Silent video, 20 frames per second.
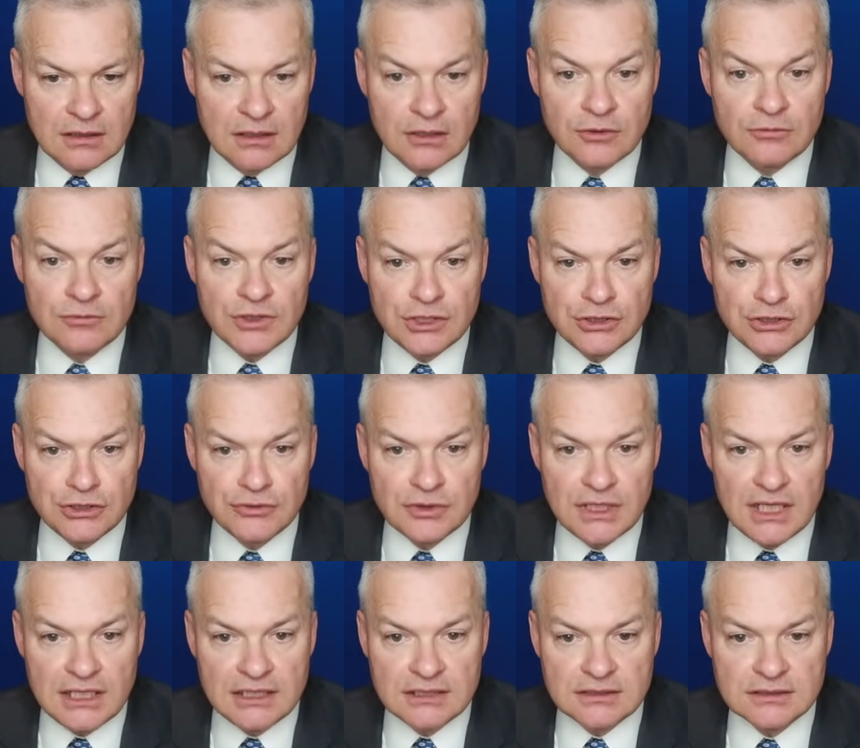opening new
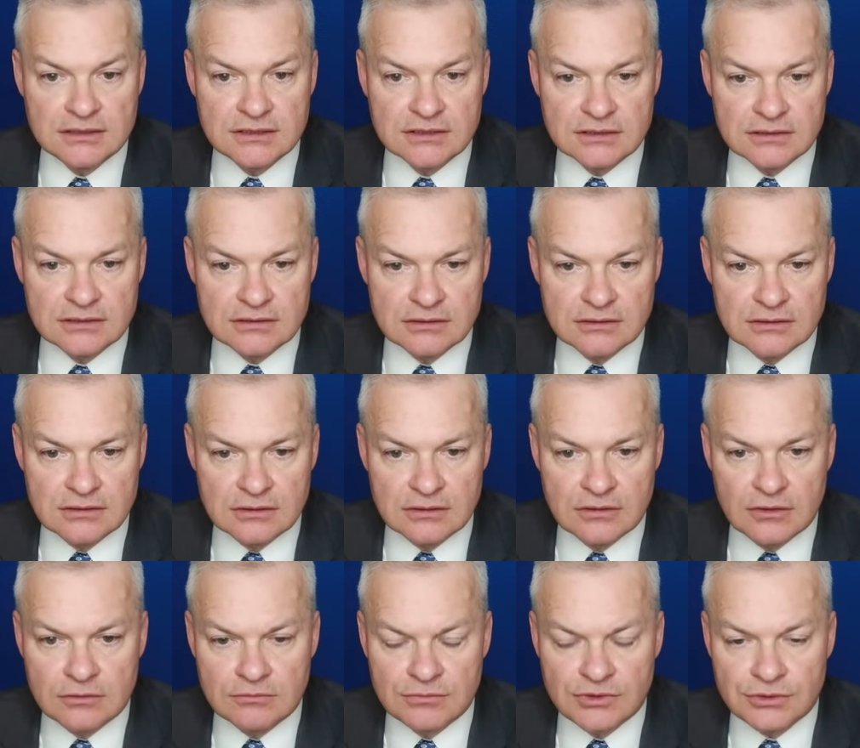lanes,
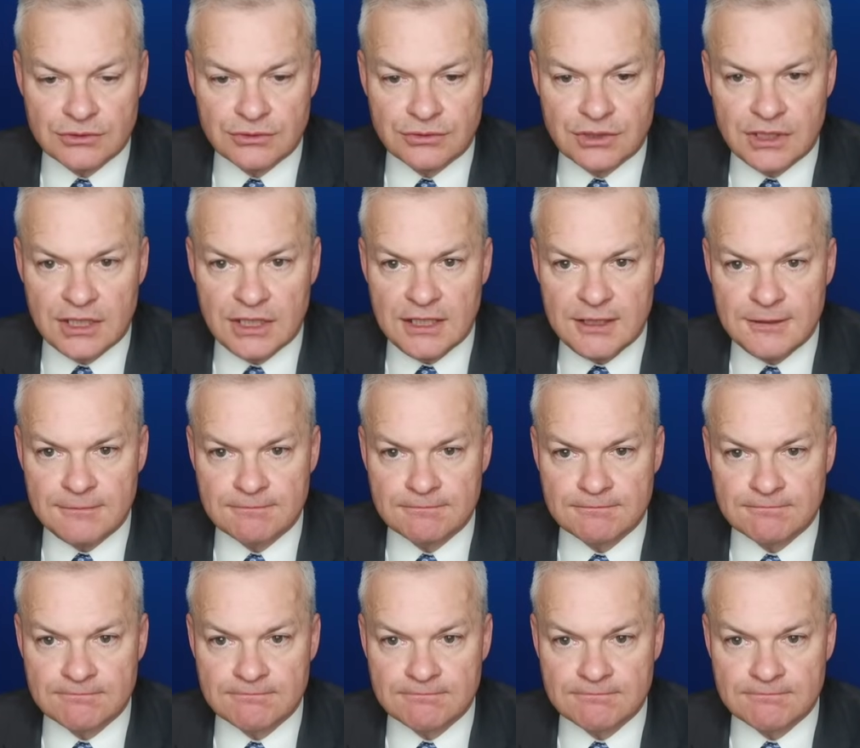column three.